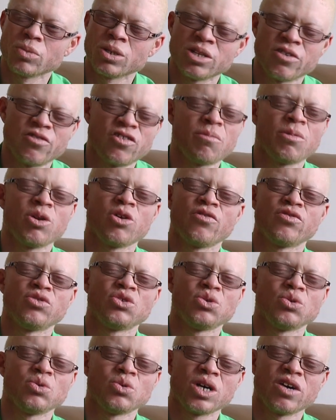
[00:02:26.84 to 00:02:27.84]
a family of
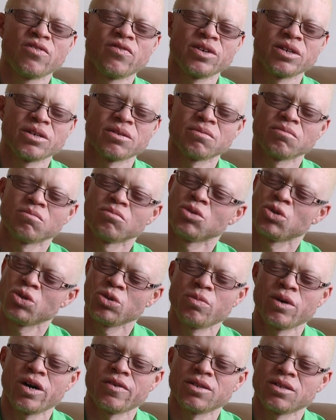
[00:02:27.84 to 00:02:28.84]
two, having
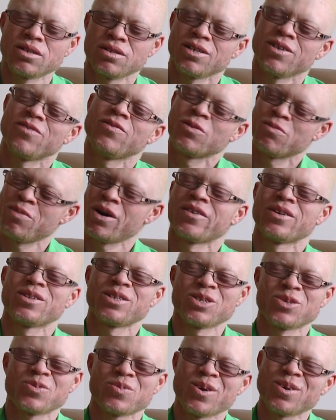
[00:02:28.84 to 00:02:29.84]

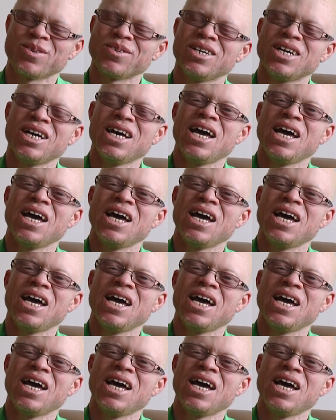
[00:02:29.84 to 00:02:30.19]
parents as well.